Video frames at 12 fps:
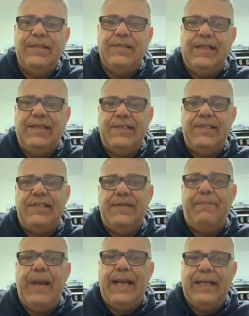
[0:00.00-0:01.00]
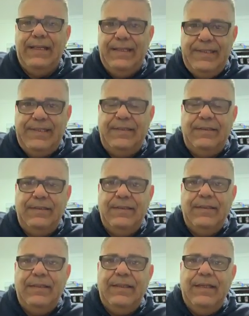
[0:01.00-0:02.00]
So let's just sit back and listen,
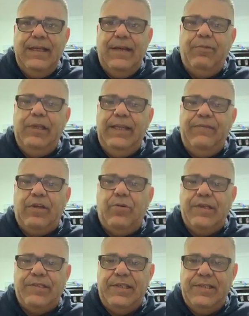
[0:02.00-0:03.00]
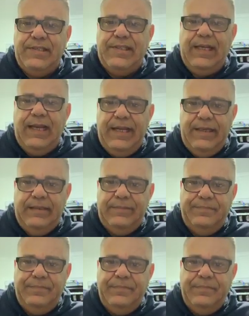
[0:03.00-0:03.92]
and we'll leave the questions to later.